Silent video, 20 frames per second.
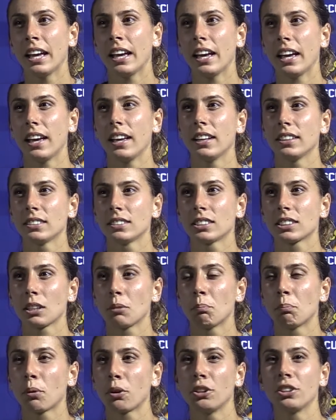At
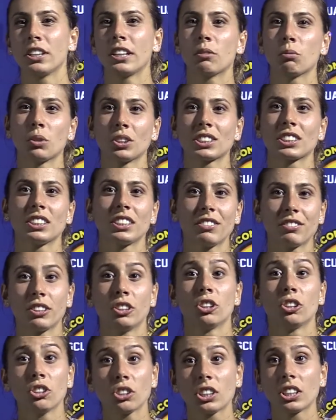some point, it wasn't
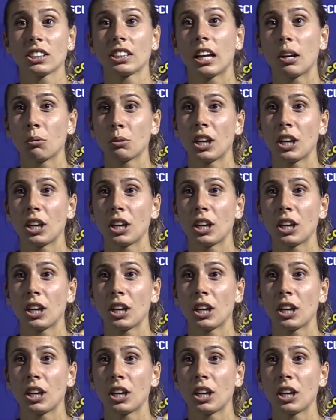even looking that